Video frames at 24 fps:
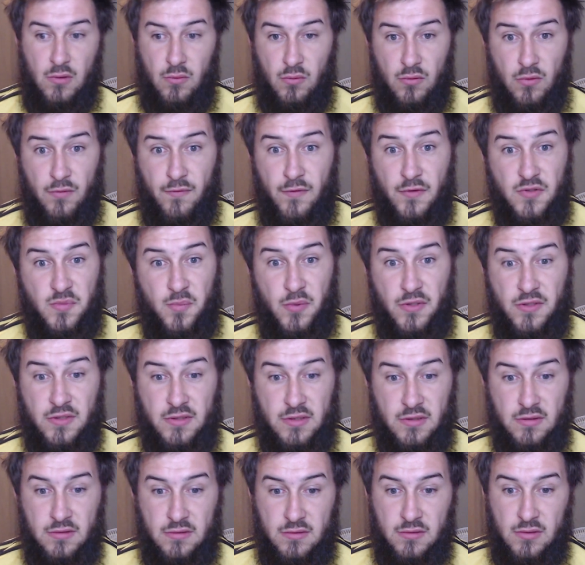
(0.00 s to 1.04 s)
Your first
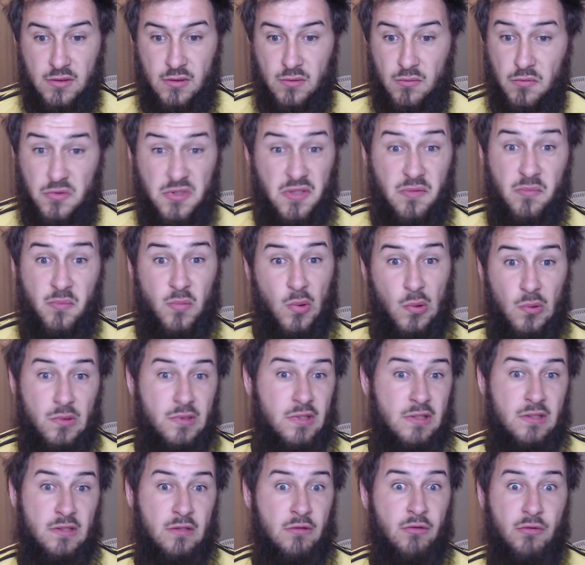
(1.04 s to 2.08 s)
president wasn't even born
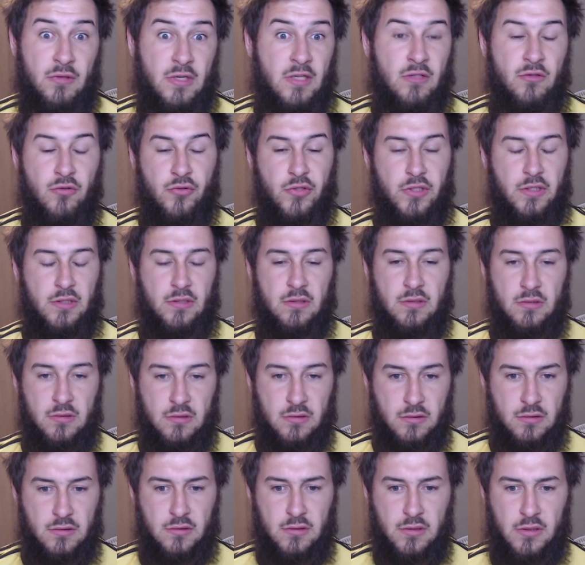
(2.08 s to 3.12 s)
in your country.
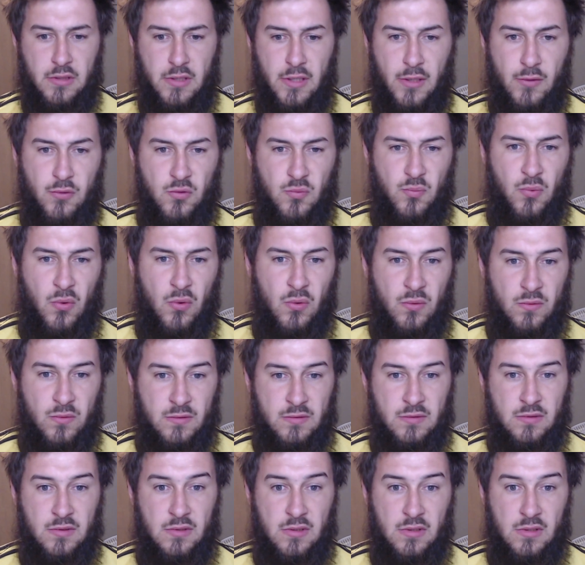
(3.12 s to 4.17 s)
He was born